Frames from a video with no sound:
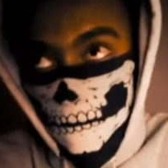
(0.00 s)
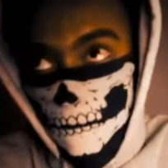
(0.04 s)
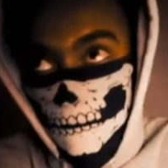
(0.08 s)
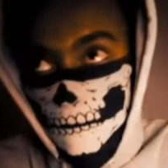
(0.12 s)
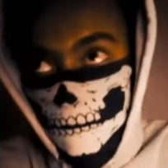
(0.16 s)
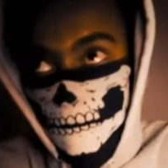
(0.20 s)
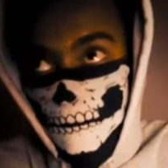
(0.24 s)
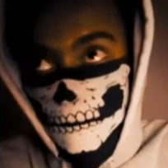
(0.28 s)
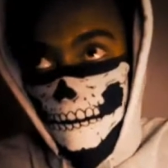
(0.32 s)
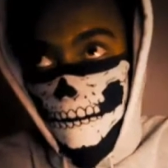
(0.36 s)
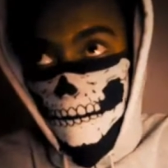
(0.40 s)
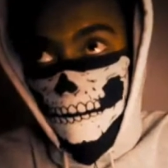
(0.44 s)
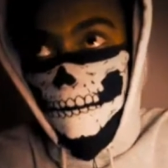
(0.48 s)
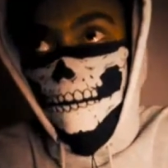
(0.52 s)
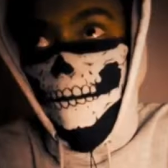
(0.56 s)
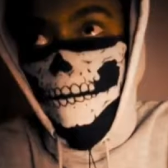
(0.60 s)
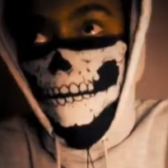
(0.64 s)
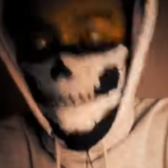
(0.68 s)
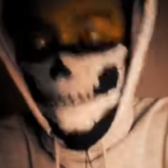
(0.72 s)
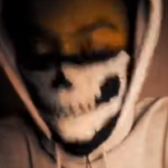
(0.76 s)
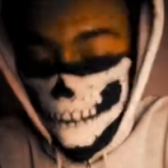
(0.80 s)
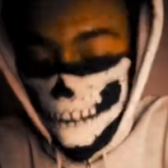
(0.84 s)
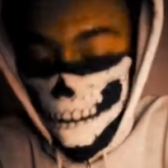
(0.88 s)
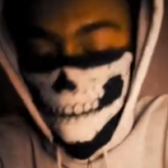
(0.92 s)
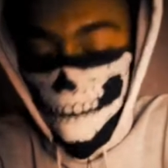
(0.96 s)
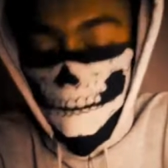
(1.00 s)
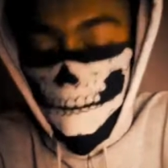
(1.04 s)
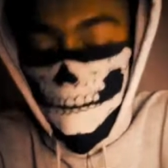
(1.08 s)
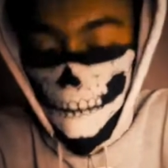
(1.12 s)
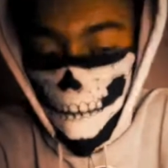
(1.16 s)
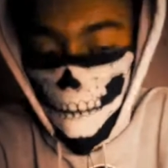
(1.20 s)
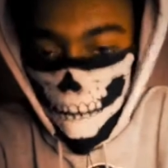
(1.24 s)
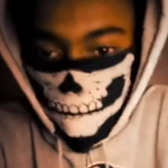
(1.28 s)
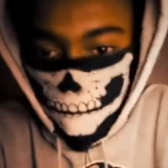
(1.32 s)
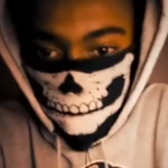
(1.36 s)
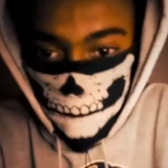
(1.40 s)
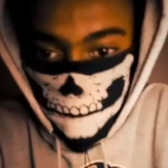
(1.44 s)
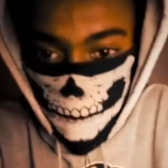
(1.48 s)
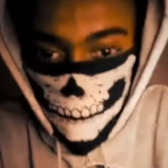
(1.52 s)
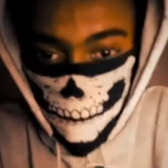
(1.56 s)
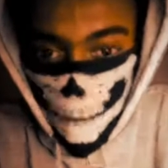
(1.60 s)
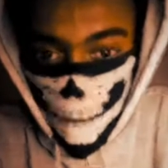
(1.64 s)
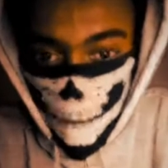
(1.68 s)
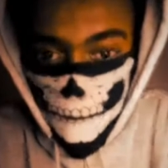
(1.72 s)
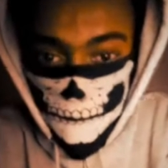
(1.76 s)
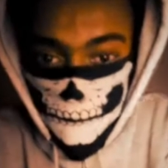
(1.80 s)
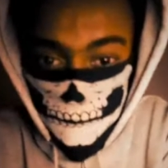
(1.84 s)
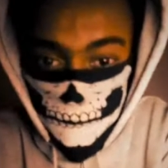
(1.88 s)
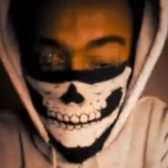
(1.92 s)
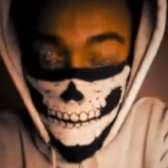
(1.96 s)
like consume a lot of
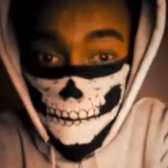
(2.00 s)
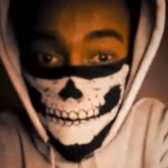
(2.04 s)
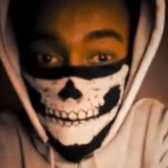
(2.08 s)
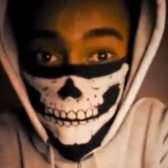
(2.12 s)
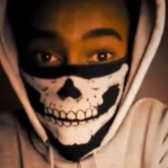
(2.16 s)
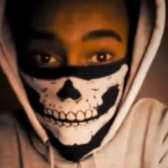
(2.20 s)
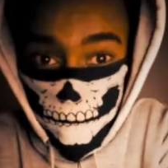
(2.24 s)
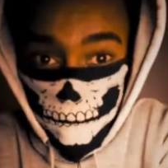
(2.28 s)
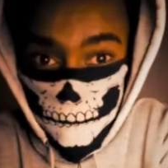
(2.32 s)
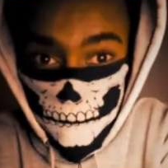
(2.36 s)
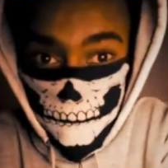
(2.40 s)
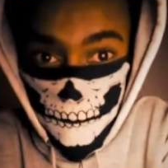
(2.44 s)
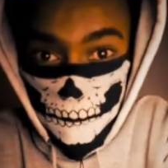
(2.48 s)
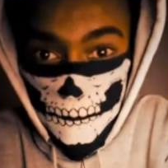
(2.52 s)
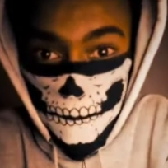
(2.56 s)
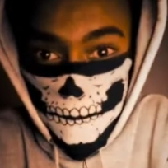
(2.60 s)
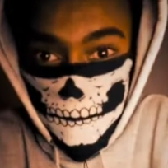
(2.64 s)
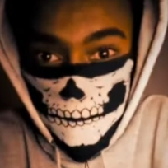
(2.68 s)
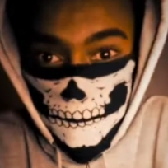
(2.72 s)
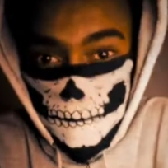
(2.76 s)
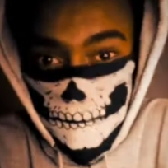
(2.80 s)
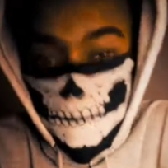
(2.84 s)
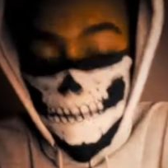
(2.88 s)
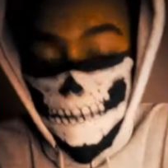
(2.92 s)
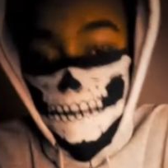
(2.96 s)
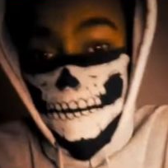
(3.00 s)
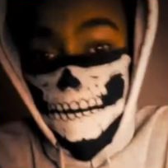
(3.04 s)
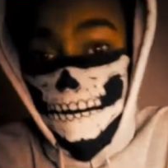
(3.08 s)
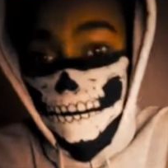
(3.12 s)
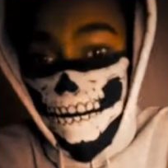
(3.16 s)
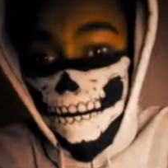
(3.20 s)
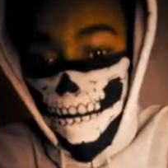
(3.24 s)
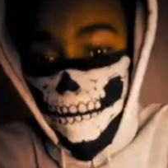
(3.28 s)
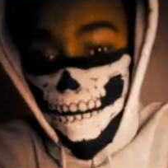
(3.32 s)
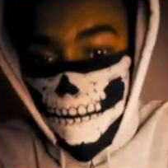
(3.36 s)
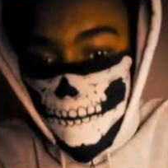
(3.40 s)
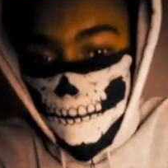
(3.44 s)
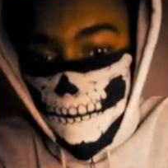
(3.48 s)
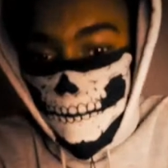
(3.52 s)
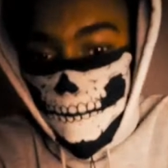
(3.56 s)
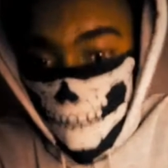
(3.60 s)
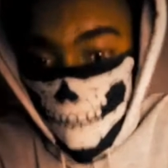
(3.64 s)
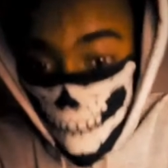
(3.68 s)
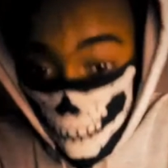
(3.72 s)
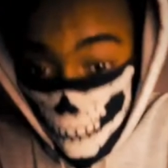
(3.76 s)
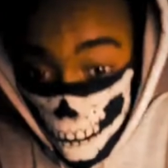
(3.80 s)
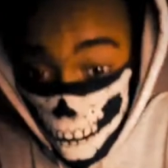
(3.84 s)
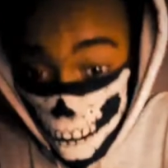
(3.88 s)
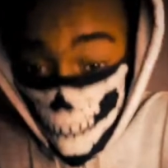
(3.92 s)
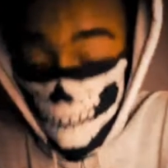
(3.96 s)
memory. The idea of the bug is it's so it can
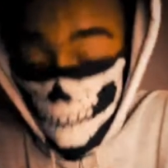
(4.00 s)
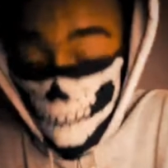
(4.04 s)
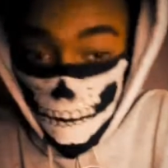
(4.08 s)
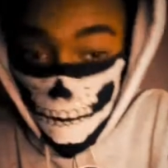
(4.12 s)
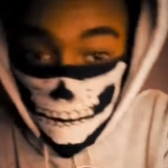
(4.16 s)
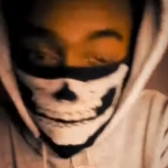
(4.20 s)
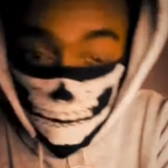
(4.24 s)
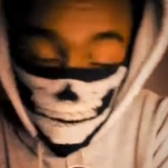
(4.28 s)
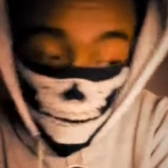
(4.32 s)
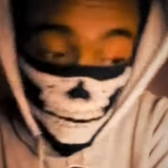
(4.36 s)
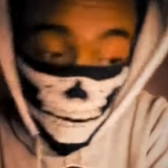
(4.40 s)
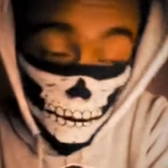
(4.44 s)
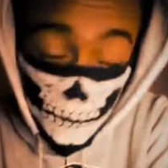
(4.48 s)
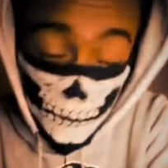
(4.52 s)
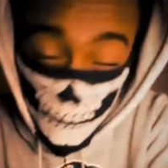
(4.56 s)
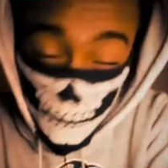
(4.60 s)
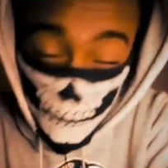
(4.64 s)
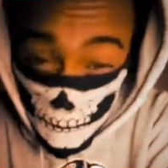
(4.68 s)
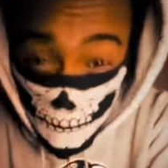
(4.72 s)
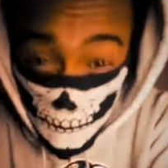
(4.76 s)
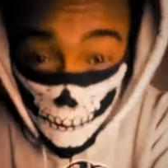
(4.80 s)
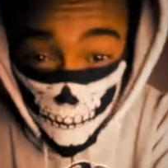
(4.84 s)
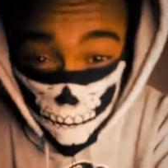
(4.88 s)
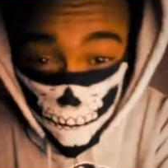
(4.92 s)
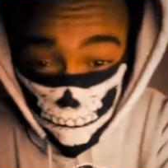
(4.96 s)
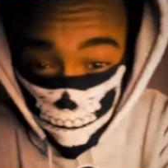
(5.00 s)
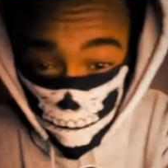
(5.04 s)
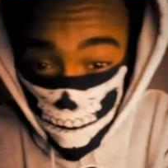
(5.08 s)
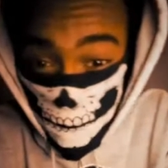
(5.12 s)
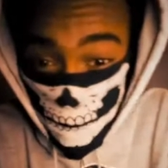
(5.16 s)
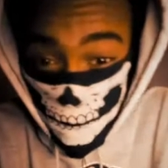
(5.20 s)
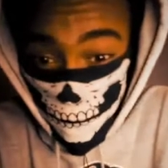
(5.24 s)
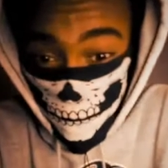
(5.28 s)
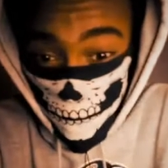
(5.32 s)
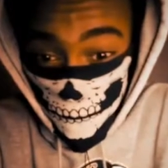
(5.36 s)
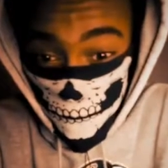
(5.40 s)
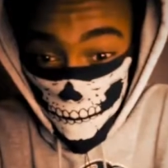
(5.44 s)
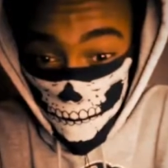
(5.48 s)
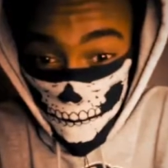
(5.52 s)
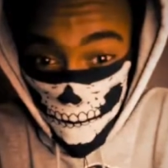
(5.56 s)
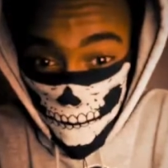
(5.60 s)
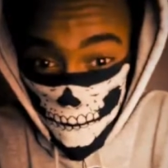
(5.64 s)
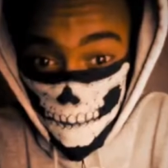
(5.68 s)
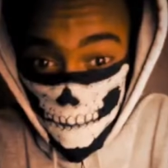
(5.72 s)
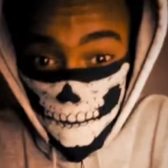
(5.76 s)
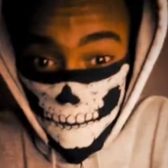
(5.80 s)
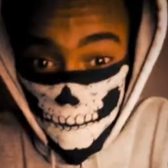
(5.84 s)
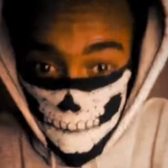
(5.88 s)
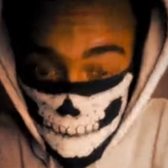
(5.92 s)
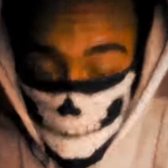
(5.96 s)
consume a lot of memory.
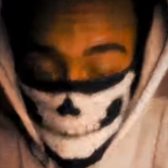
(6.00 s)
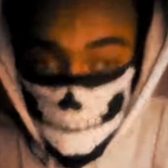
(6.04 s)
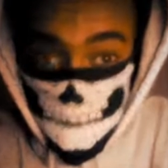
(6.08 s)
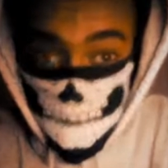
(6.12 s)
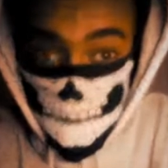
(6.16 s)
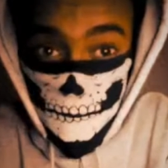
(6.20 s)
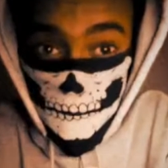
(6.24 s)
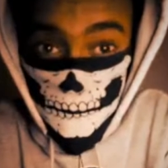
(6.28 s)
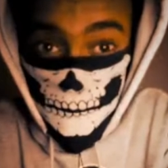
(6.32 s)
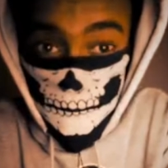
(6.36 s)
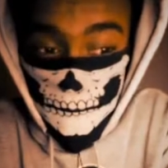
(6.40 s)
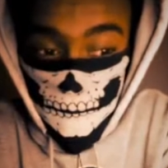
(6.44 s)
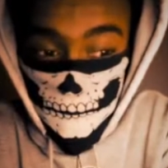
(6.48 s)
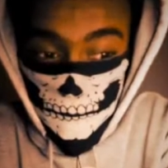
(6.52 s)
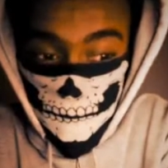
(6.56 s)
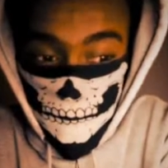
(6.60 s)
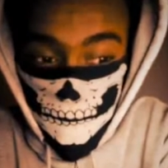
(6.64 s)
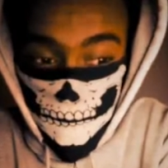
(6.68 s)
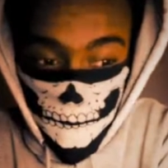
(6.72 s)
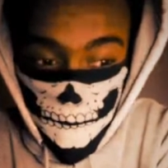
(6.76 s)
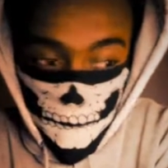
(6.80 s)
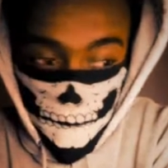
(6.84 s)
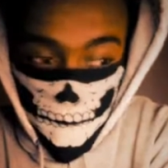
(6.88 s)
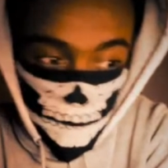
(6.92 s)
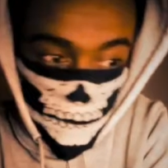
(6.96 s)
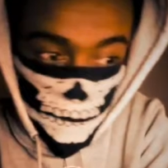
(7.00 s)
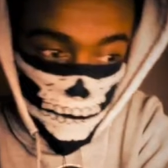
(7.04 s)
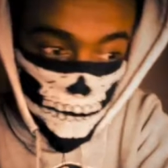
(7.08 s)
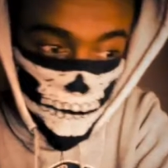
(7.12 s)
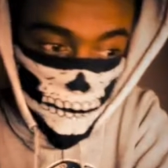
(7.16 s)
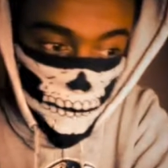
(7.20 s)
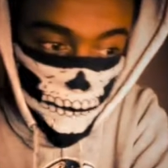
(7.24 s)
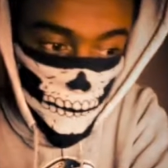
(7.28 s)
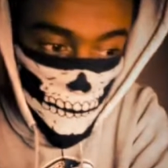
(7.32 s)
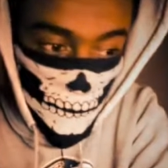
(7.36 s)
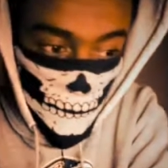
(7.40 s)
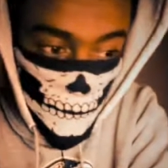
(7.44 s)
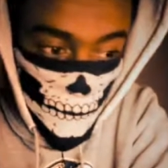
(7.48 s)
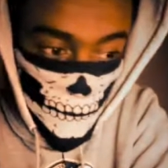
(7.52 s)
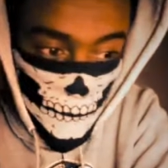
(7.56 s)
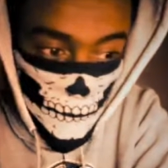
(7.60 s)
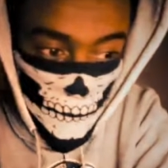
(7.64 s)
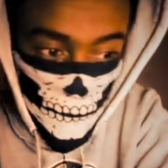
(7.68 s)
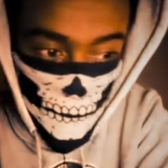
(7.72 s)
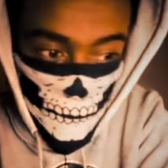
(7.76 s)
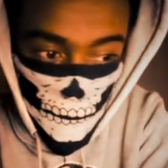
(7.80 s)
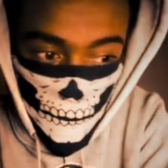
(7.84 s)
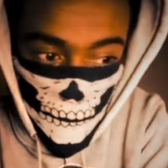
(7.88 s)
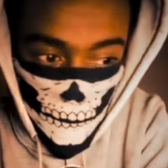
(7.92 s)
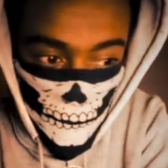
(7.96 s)
That's the idea,
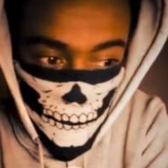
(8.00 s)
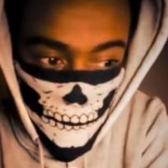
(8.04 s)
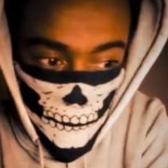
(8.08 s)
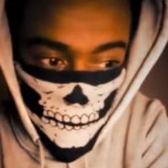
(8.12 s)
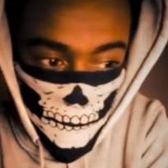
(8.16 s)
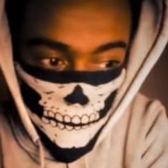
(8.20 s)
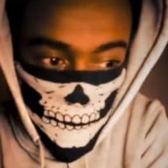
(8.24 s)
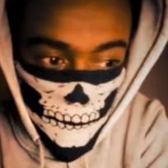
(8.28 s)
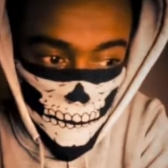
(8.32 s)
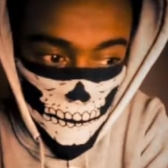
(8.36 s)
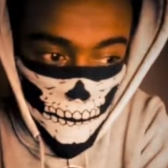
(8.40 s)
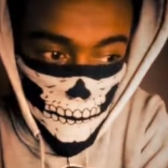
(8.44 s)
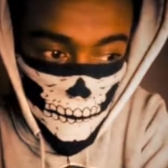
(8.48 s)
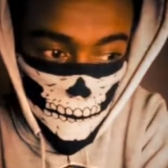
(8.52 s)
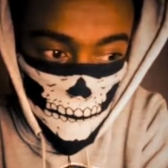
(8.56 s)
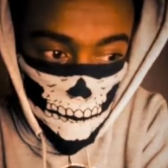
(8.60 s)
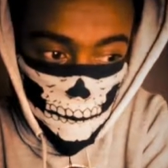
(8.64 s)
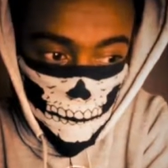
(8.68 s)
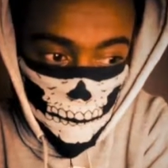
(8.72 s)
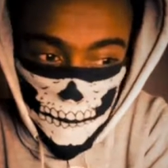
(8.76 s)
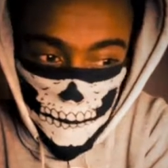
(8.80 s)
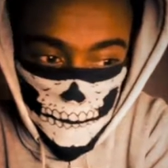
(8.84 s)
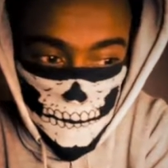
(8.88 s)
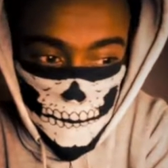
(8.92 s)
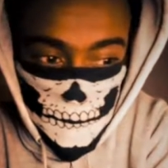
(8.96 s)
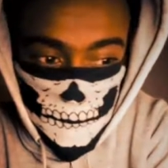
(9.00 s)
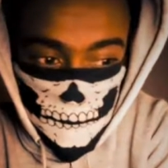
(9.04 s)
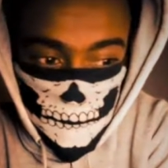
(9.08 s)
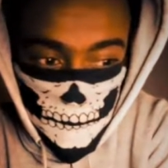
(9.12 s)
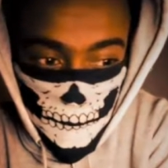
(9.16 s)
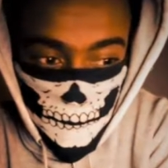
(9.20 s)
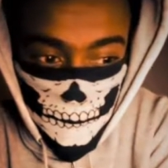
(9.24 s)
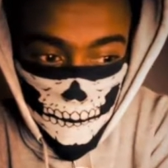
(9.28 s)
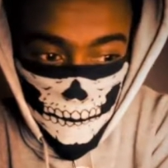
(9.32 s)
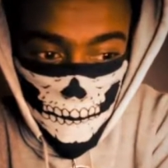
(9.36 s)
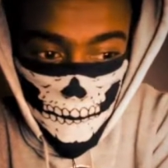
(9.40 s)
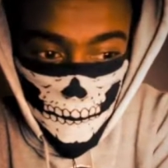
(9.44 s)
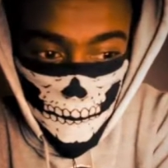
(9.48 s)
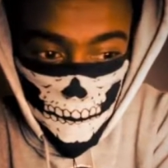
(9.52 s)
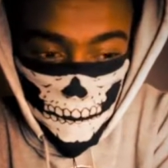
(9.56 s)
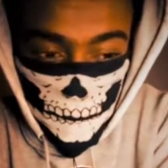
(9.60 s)
and it's like